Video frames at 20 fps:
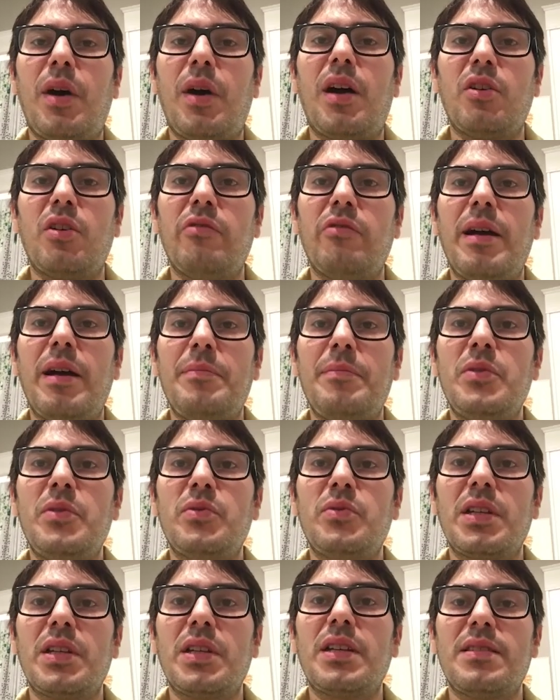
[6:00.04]
part of my
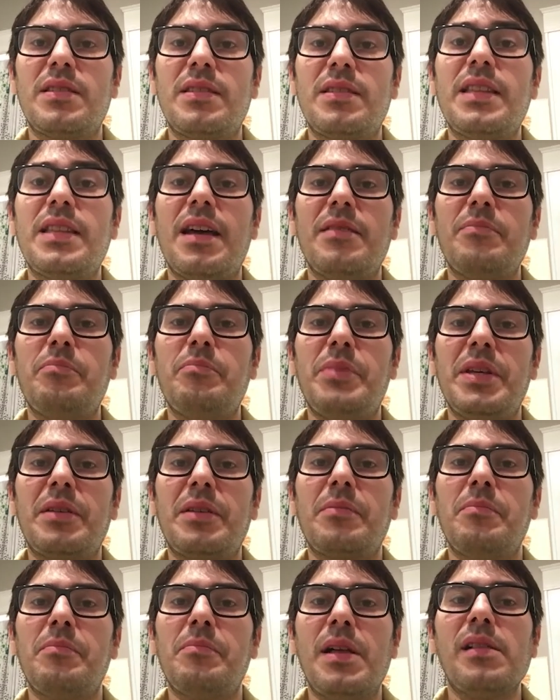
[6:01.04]
music. It's that
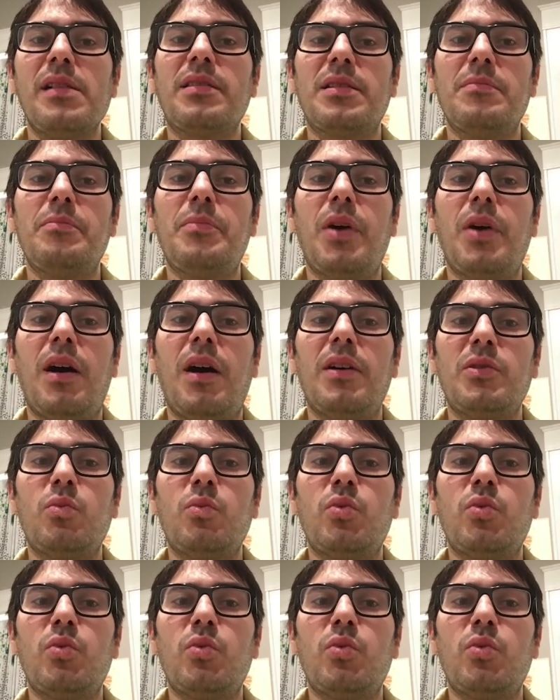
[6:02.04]
big melting pot,